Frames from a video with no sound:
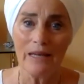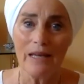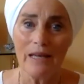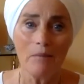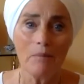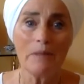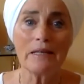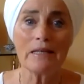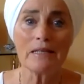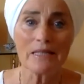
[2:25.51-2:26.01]

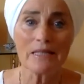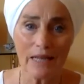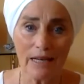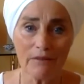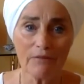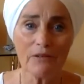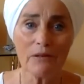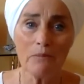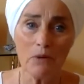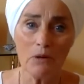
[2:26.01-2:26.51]
Because
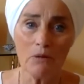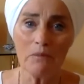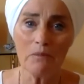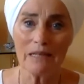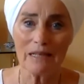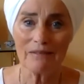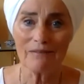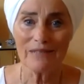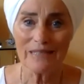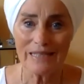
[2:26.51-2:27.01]
every
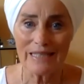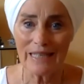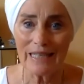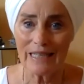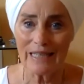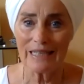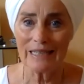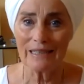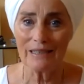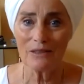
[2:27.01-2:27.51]
moment of the
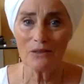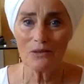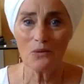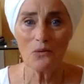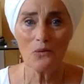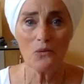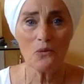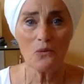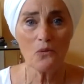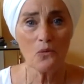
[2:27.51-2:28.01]
day,
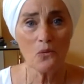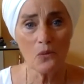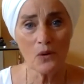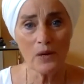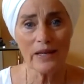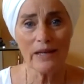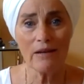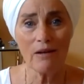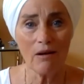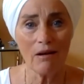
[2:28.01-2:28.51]

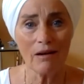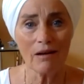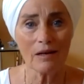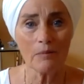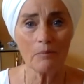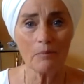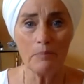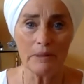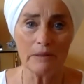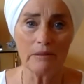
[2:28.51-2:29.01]
we
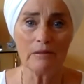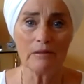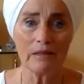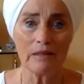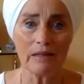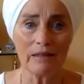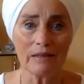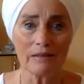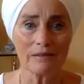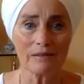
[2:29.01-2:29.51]
are
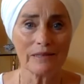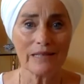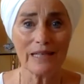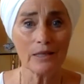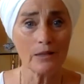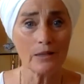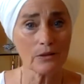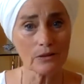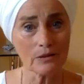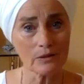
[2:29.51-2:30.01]
building
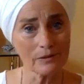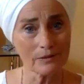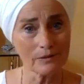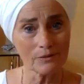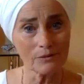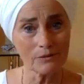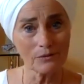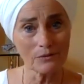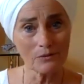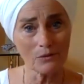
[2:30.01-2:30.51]
either
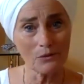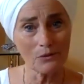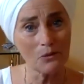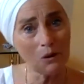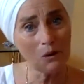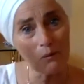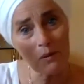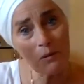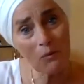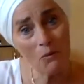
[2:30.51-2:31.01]

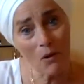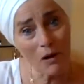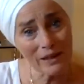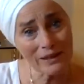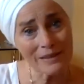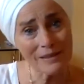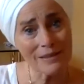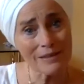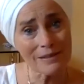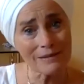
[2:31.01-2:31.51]
what we
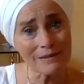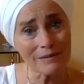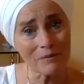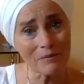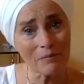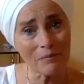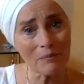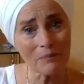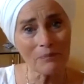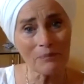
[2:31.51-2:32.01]
want
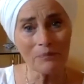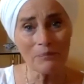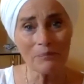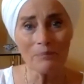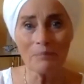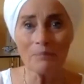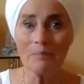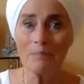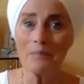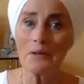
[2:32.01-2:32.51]

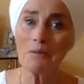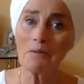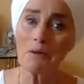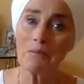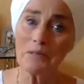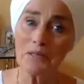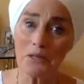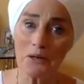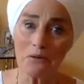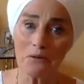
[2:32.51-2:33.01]
or what
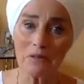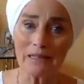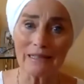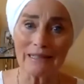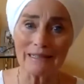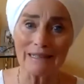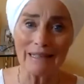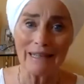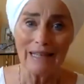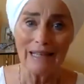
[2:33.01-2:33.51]
we don't want.
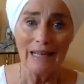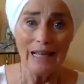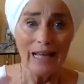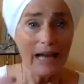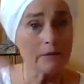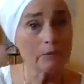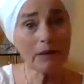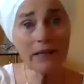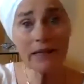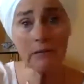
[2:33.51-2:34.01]

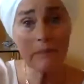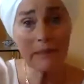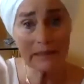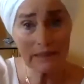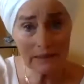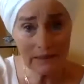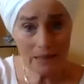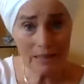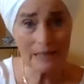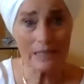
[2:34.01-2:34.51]
And we can make a
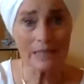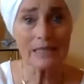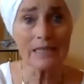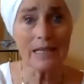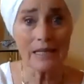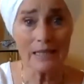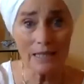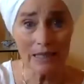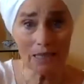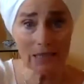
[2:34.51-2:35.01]
list and
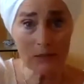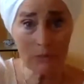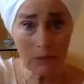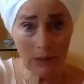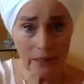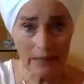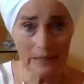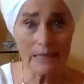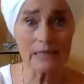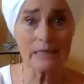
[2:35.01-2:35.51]
say, this is what
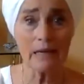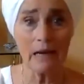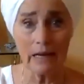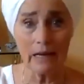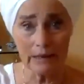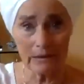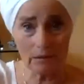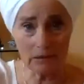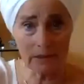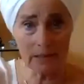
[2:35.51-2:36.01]
I
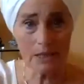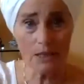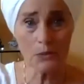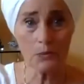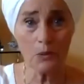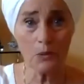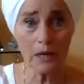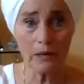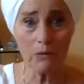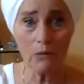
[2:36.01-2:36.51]
desire and this is
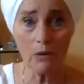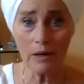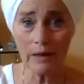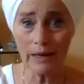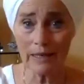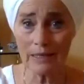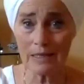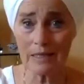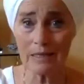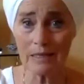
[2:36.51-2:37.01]
what I want,
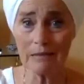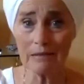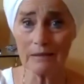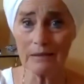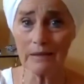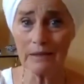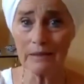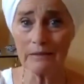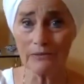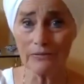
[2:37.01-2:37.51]
and still
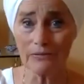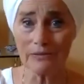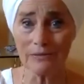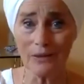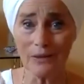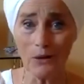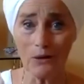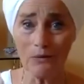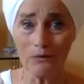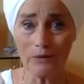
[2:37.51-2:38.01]
live
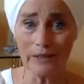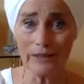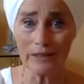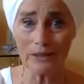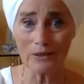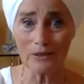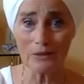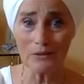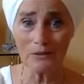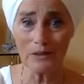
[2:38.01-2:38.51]
over
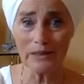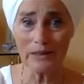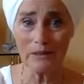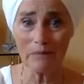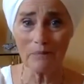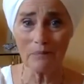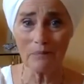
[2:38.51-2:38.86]
here, right?